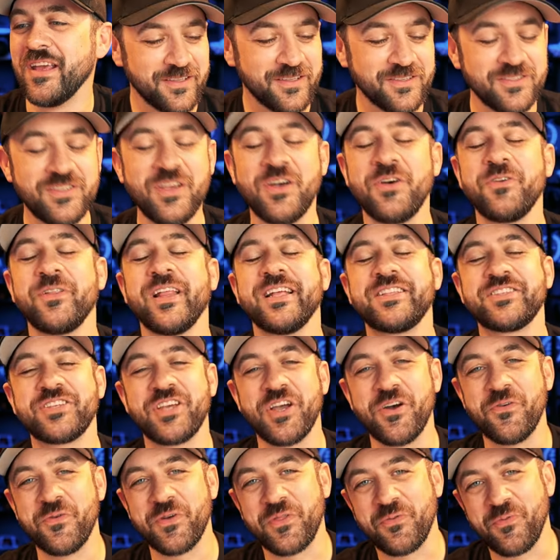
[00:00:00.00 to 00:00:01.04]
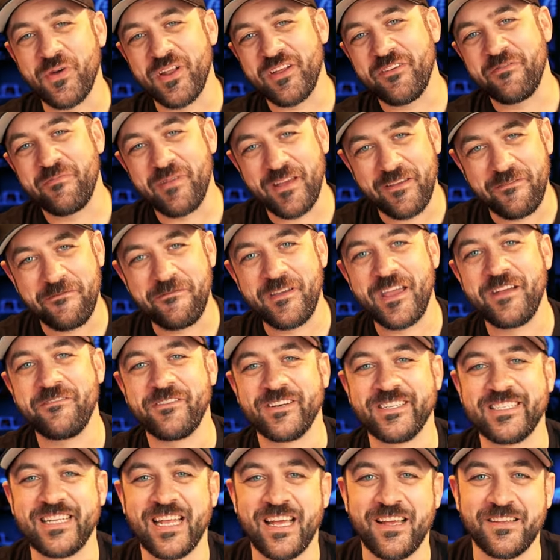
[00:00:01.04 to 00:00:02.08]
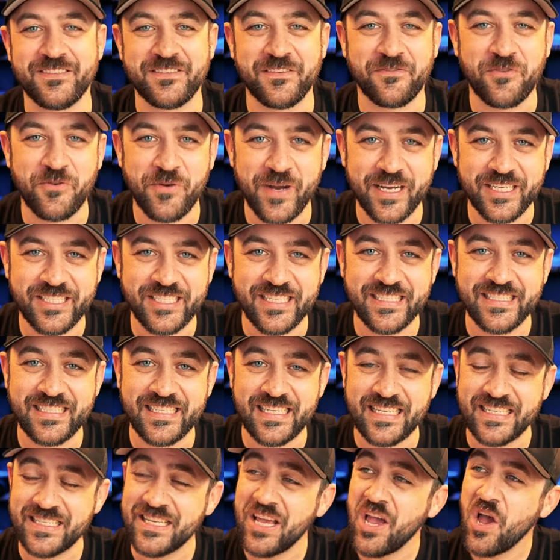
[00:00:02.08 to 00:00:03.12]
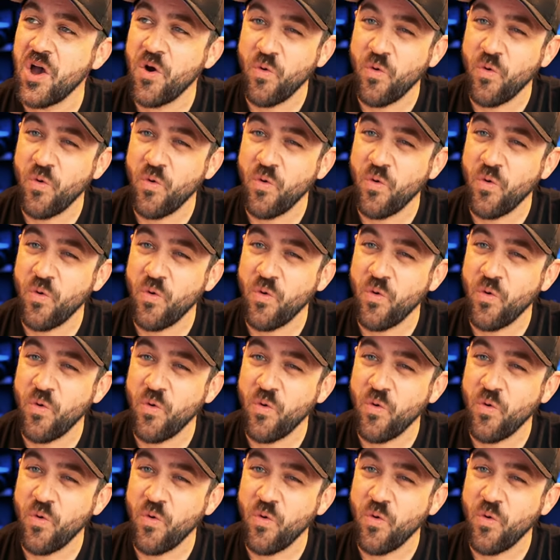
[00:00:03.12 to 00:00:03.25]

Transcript: So let's go with one of my favorite styles of questions is